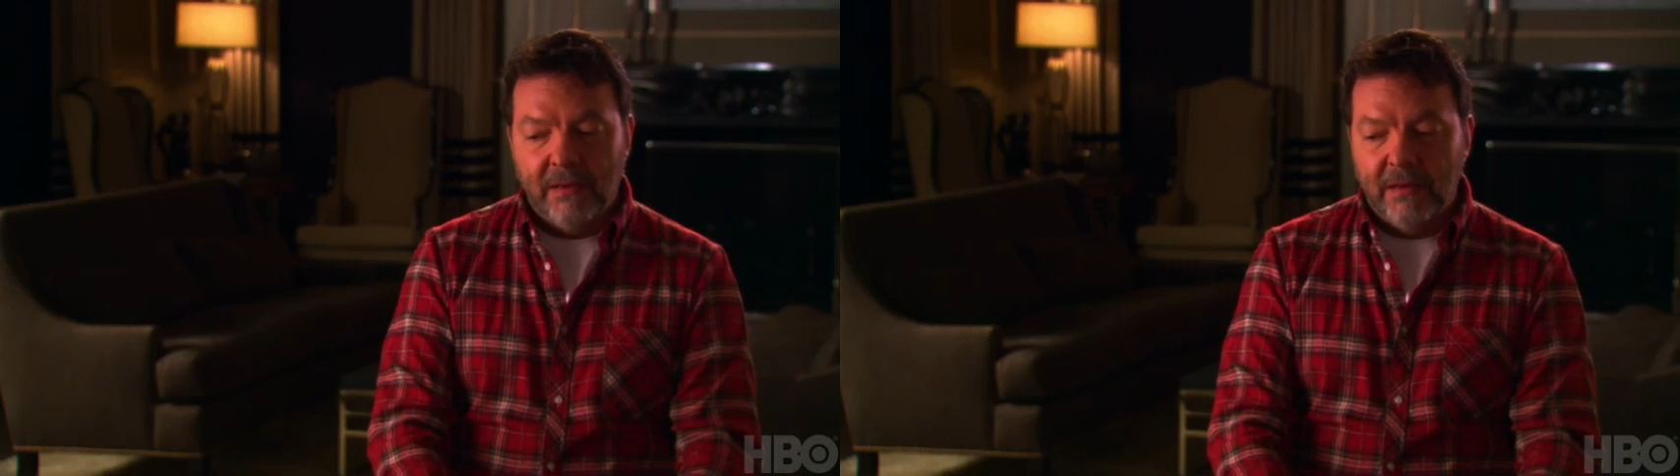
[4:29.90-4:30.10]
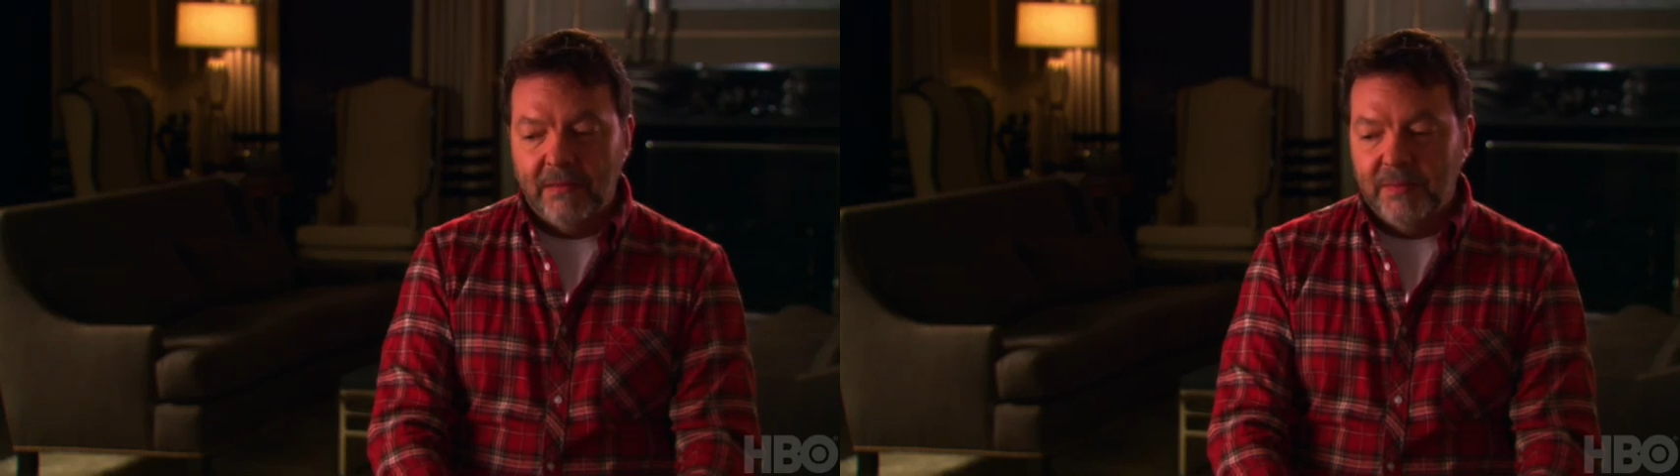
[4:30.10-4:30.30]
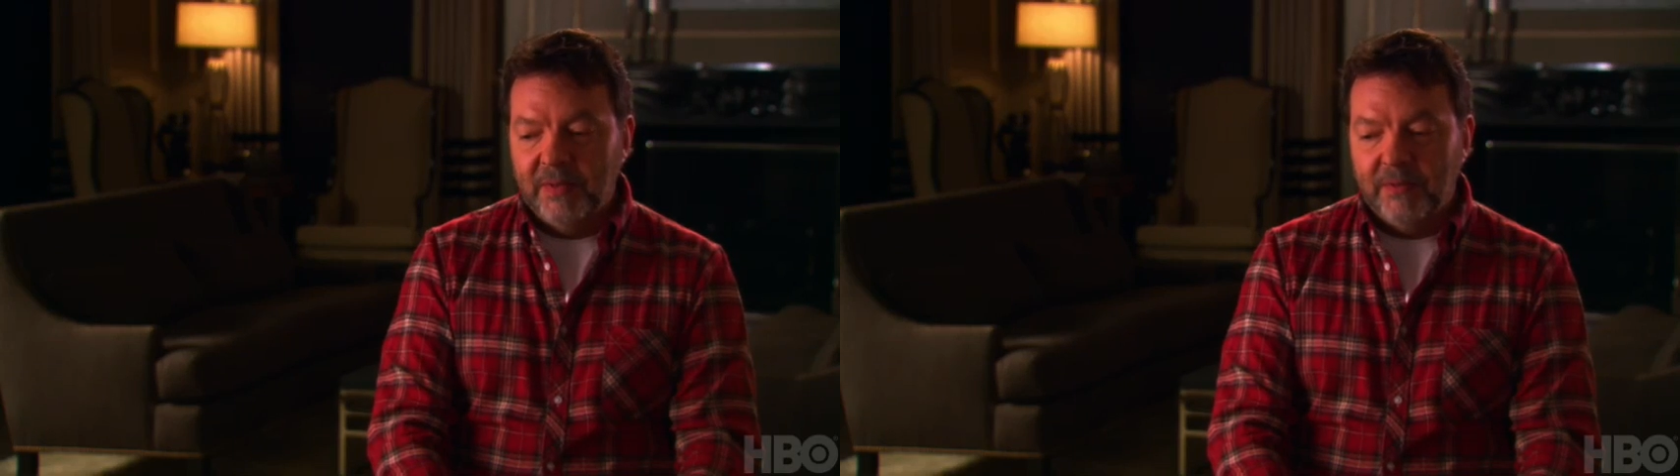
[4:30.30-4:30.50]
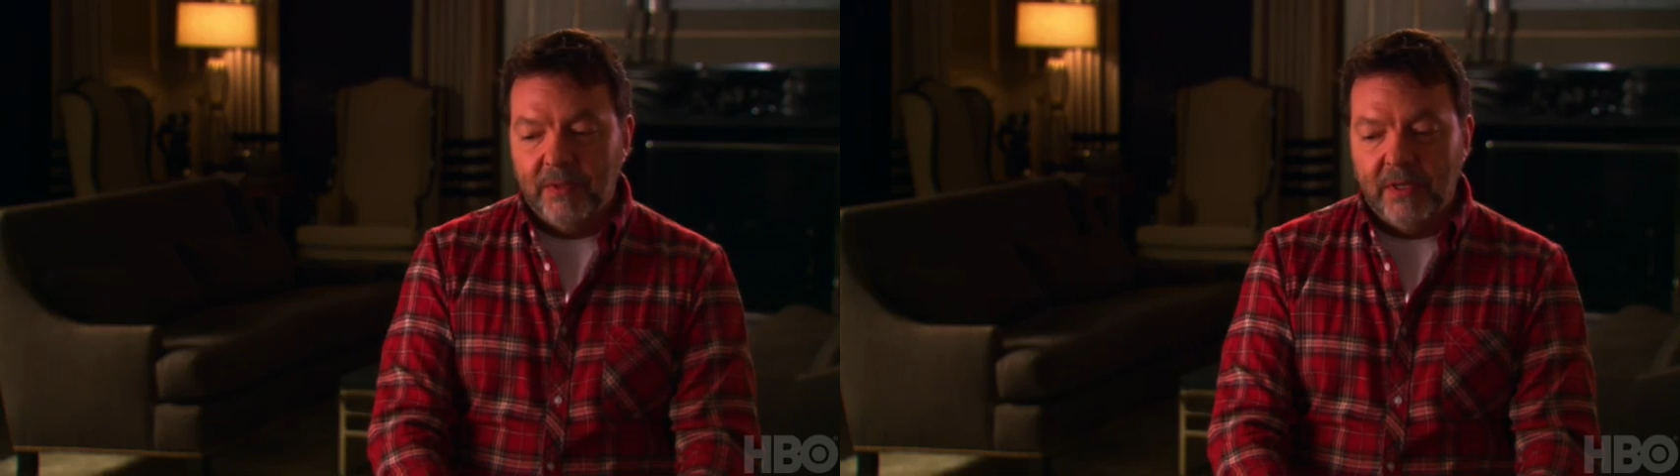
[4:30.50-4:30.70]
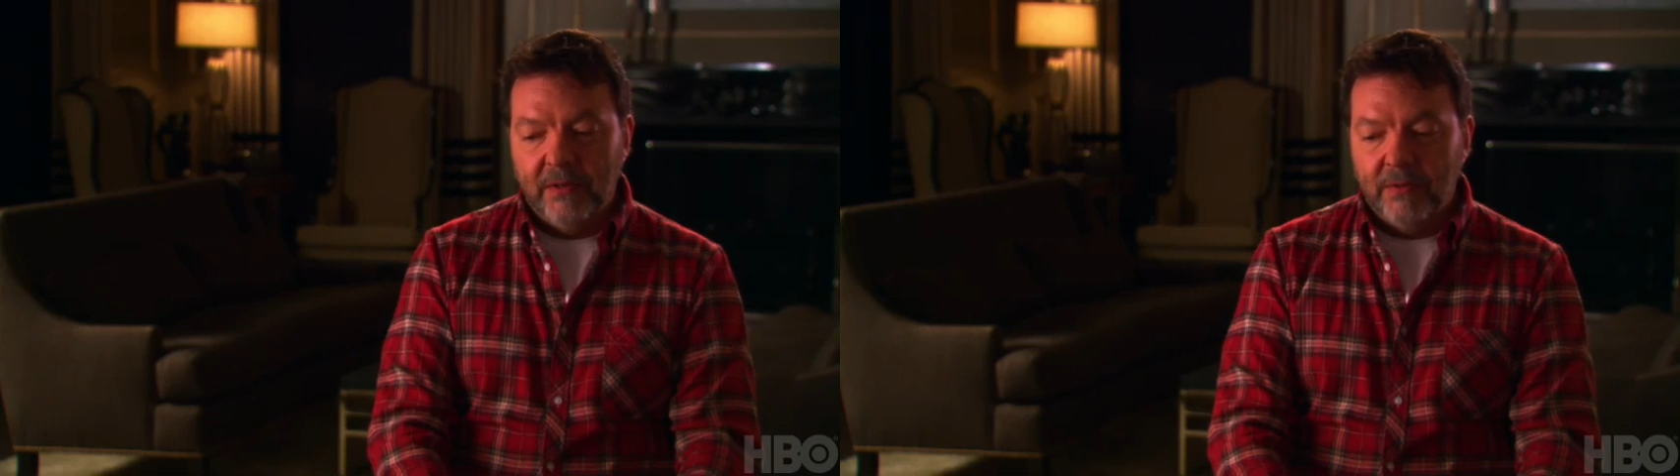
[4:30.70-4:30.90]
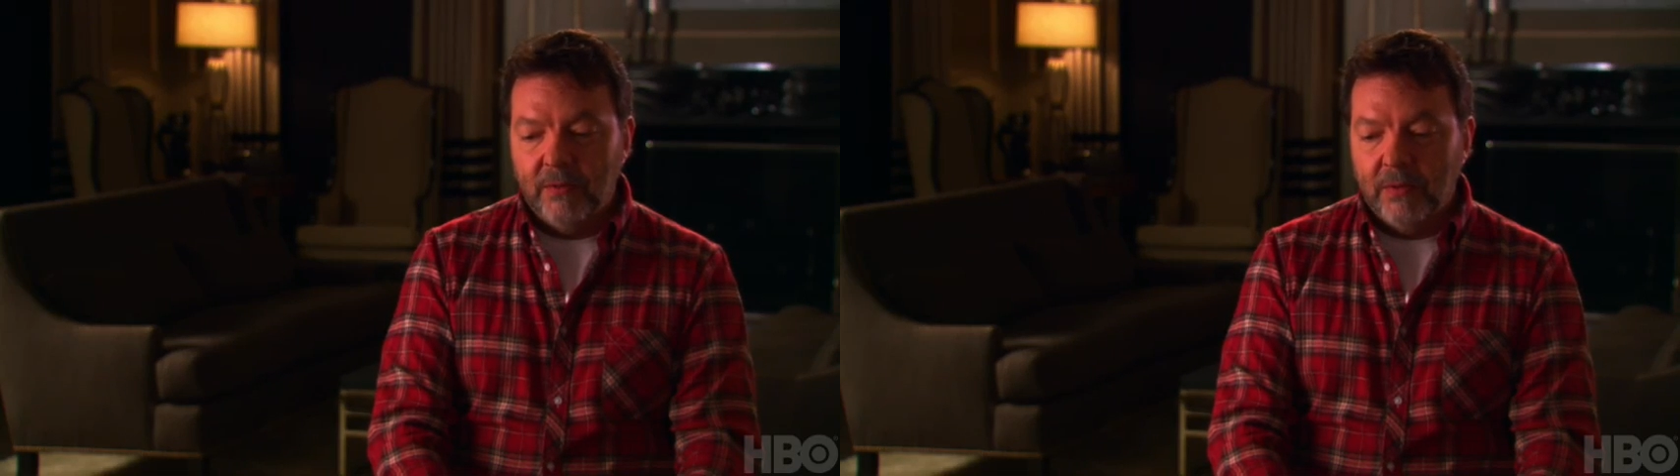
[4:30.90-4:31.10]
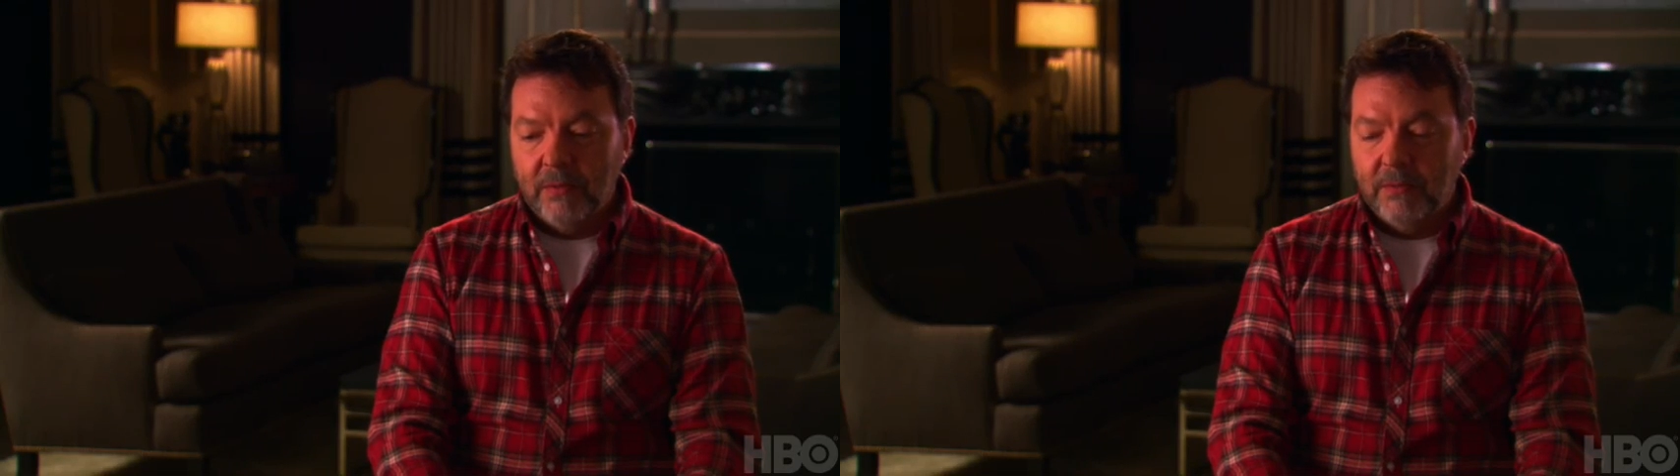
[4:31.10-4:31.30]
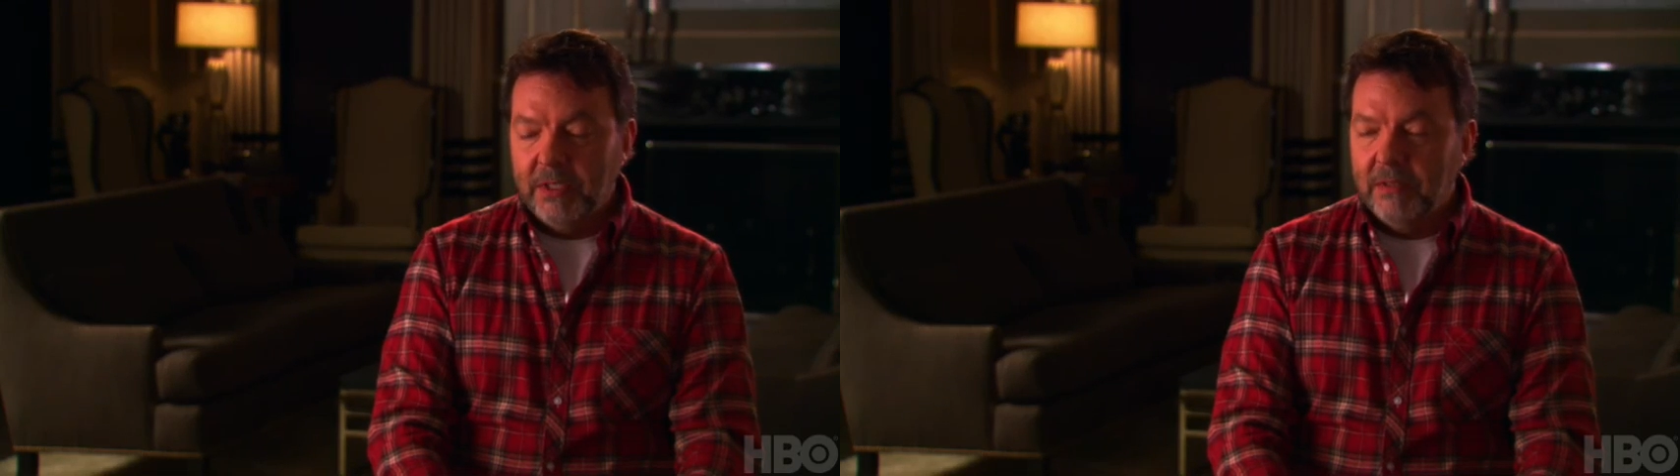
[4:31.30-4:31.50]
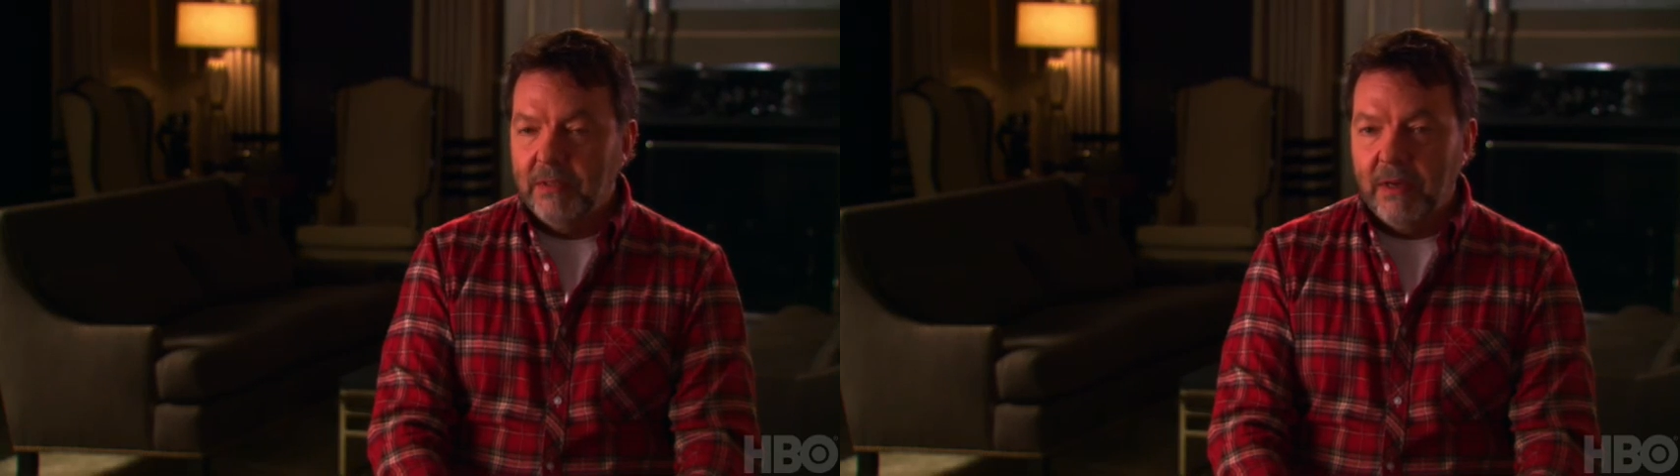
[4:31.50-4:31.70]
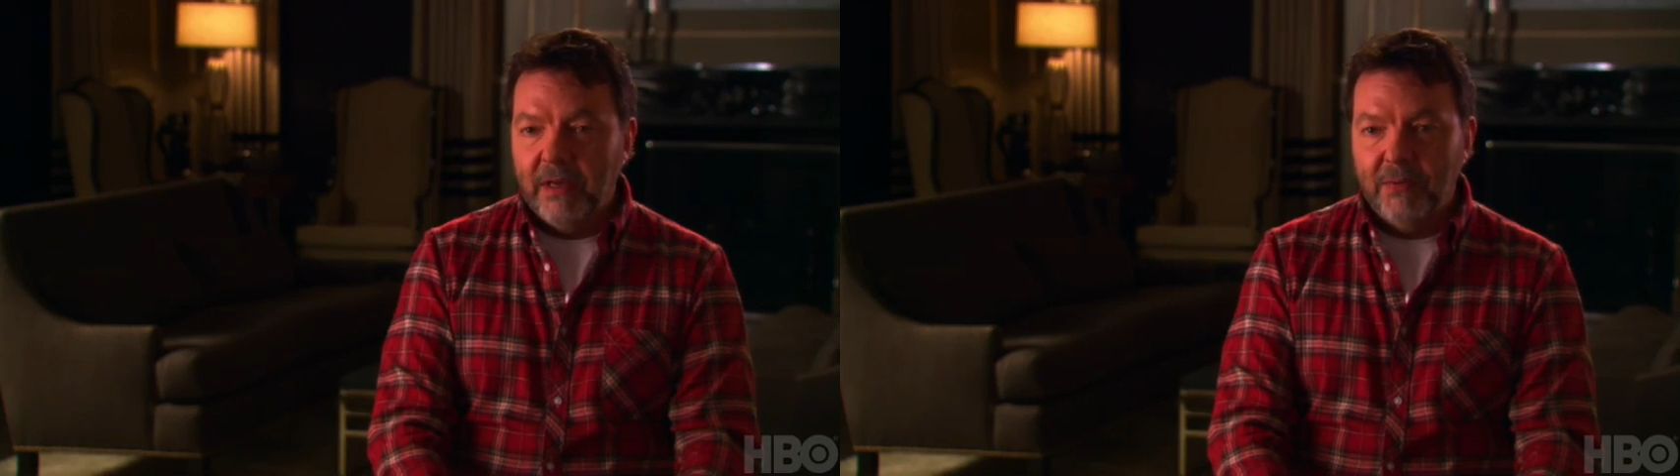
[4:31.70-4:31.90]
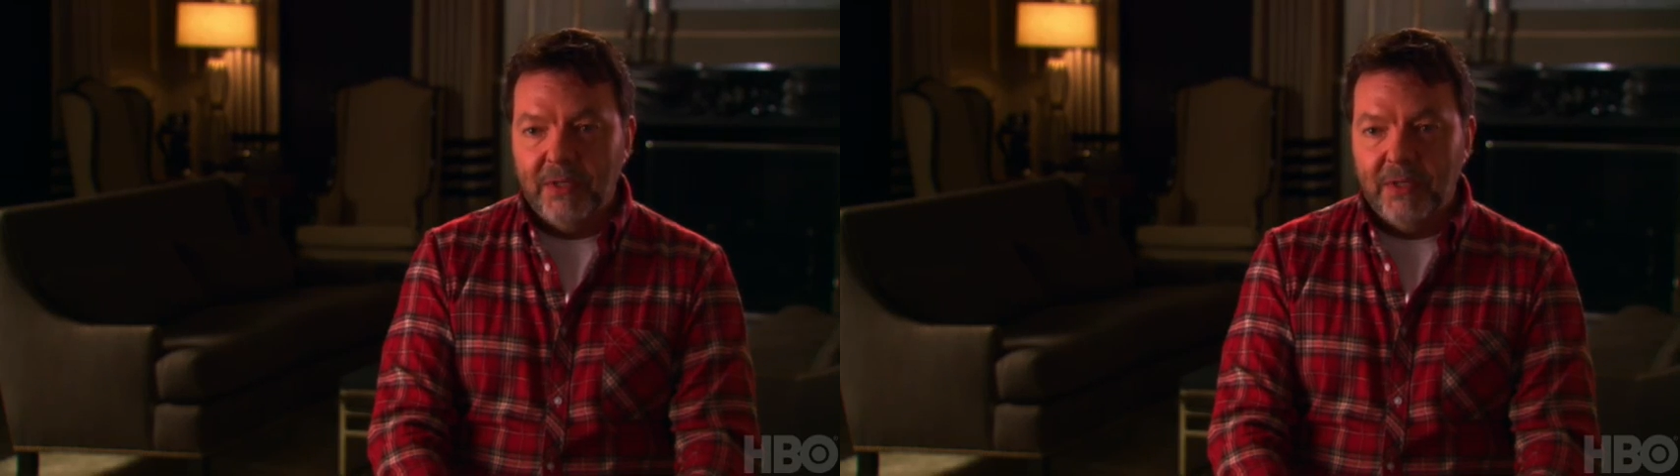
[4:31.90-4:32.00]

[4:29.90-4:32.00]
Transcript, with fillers: uh, before they go to war, we could die,